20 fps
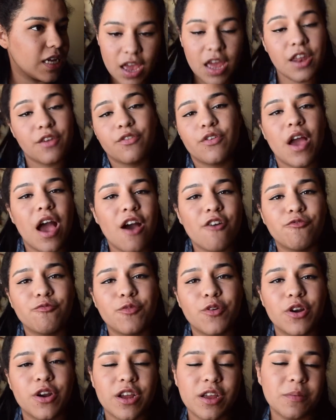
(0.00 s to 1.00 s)
And if you have
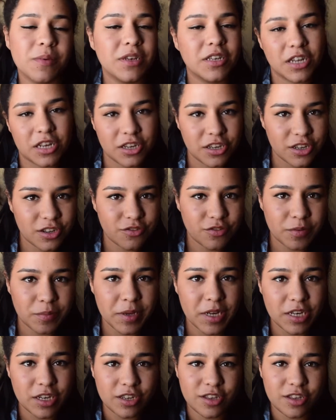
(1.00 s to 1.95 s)
more recommendations for me,